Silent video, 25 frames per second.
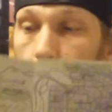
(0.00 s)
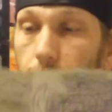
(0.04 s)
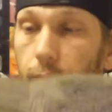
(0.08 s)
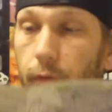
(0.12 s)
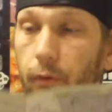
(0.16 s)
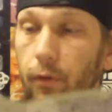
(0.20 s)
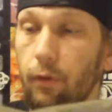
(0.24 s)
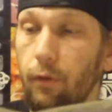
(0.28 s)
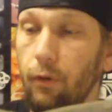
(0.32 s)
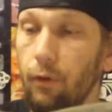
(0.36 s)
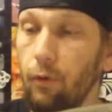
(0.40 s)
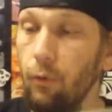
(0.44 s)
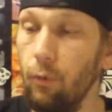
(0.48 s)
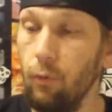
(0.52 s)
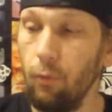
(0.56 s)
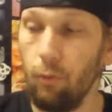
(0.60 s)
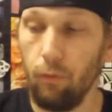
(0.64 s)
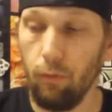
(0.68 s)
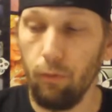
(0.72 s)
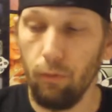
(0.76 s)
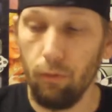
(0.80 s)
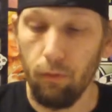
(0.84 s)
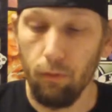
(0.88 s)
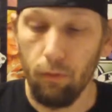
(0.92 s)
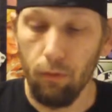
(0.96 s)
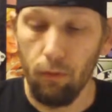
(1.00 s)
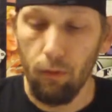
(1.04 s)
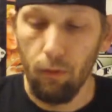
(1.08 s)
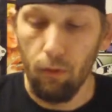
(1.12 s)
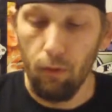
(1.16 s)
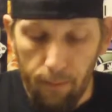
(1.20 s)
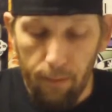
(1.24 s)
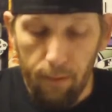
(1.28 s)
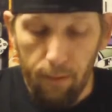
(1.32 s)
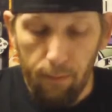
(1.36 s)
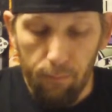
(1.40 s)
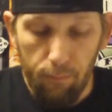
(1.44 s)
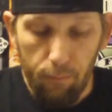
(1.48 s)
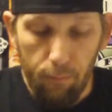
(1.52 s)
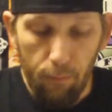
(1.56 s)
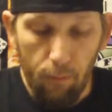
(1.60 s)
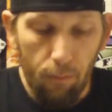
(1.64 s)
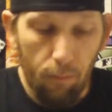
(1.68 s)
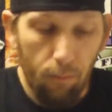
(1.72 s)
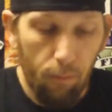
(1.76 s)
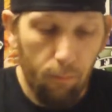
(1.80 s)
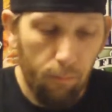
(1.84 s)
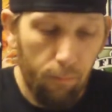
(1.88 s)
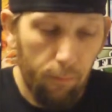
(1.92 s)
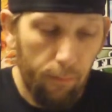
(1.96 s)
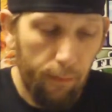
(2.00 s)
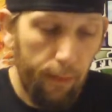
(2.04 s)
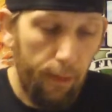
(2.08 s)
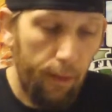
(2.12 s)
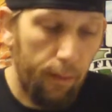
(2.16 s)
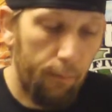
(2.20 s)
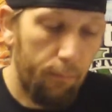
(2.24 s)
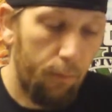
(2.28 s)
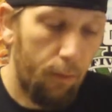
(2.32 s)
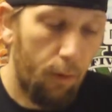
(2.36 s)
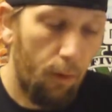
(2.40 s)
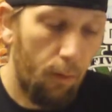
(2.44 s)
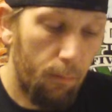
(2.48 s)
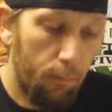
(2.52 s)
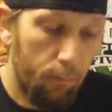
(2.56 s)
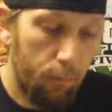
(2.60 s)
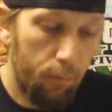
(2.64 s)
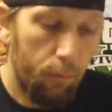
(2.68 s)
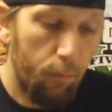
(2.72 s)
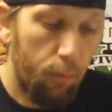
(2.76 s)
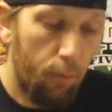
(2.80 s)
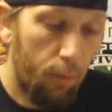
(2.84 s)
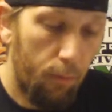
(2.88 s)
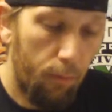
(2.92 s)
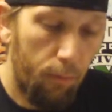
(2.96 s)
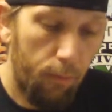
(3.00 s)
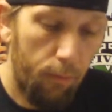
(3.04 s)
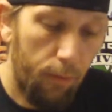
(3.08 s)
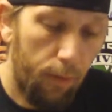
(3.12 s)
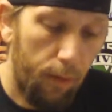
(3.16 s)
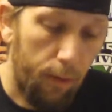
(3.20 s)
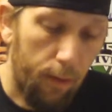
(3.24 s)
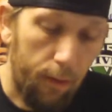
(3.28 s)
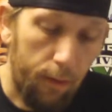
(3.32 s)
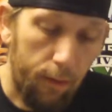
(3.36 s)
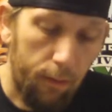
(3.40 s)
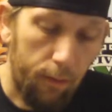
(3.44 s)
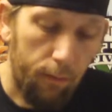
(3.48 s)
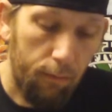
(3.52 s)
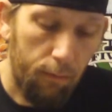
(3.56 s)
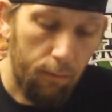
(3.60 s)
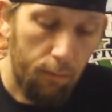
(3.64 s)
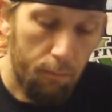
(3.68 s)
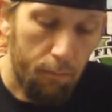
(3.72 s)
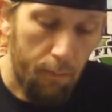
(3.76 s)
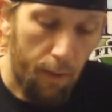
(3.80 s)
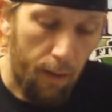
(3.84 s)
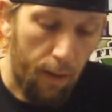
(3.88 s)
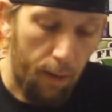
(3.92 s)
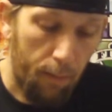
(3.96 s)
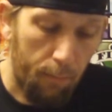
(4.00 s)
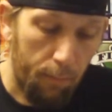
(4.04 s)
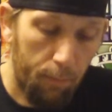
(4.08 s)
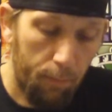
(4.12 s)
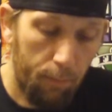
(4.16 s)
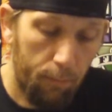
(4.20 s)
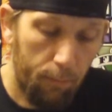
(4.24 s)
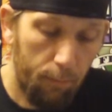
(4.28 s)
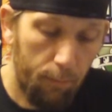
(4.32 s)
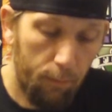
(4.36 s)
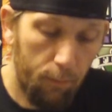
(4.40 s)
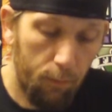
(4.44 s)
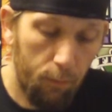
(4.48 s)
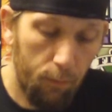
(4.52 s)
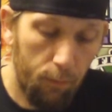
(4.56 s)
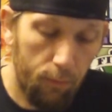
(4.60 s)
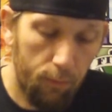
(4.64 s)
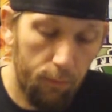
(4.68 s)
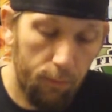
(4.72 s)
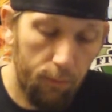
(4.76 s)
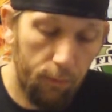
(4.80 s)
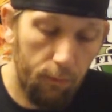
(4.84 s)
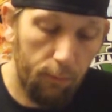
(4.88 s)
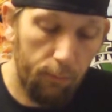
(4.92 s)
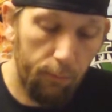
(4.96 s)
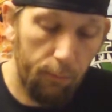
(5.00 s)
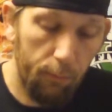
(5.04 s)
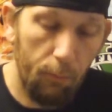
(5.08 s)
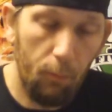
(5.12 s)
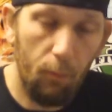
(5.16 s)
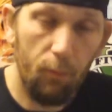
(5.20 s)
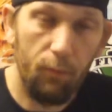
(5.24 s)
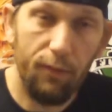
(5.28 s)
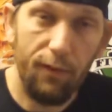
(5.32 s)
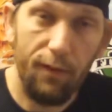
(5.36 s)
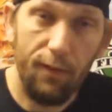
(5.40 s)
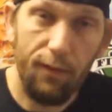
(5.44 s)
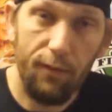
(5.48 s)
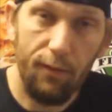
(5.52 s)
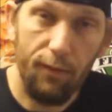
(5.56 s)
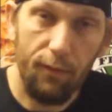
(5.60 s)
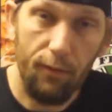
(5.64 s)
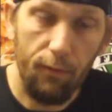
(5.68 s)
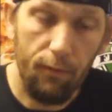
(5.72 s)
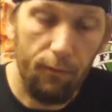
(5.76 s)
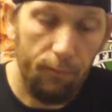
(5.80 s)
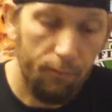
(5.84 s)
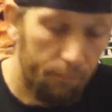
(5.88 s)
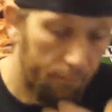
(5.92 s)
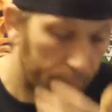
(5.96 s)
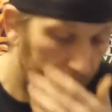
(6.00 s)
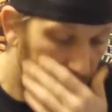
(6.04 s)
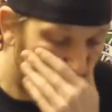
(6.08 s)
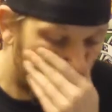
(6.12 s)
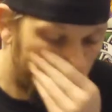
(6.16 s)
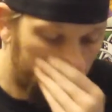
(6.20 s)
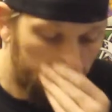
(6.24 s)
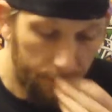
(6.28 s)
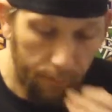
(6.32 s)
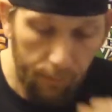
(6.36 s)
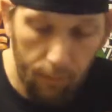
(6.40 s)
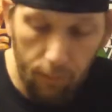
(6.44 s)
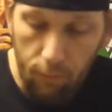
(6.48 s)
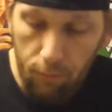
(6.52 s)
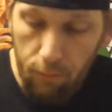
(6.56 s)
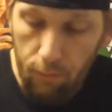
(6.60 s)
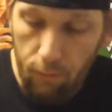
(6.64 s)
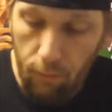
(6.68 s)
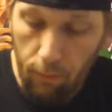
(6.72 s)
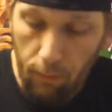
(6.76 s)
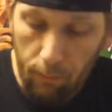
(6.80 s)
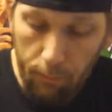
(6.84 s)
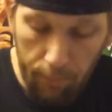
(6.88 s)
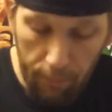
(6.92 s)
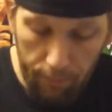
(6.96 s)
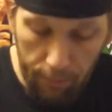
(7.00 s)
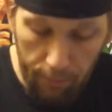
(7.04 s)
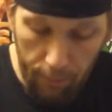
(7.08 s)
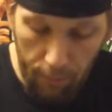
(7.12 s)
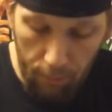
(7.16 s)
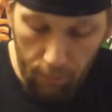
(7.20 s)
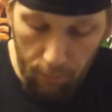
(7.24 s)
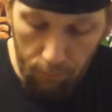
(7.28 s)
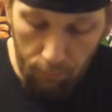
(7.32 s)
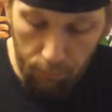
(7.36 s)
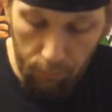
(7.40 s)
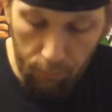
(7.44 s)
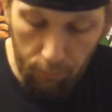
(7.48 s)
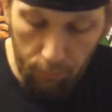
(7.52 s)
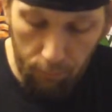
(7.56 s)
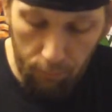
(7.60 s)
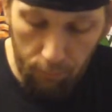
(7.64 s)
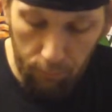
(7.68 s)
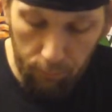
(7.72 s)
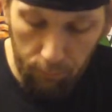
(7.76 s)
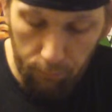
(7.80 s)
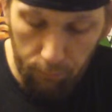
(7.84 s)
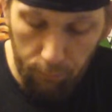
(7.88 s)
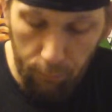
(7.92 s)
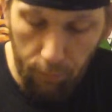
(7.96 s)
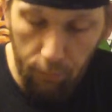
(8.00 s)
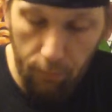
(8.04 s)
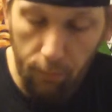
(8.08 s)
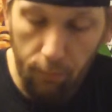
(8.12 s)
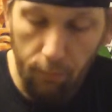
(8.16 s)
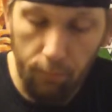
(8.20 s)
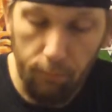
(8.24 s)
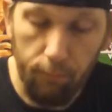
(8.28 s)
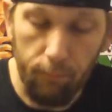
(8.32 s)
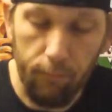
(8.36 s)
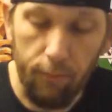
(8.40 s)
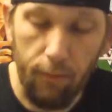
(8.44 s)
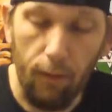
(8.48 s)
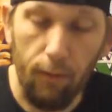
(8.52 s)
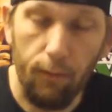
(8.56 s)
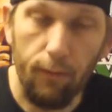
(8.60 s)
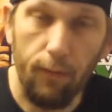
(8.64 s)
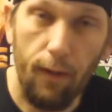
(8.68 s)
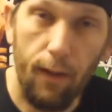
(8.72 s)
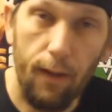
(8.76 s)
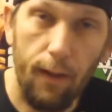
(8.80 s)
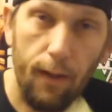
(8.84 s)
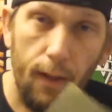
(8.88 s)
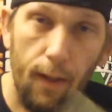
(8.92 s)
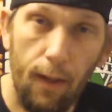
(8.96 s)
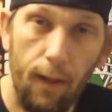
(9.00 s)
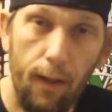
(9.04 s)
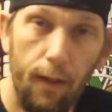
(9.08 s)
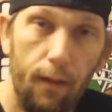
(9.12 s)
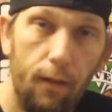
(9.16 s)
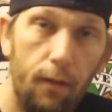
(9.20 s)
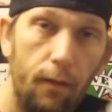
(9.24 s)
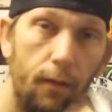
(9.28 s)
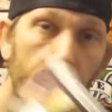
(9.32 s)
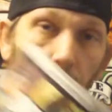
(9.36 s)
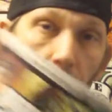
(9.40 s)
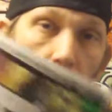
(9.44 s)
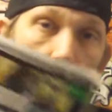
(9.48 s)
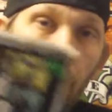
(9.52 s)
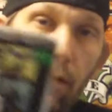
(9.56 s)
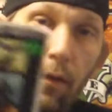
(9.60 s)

really cool. Even though the game comes with a map, this one's a little bit more detailed. So I picked that up for $1.99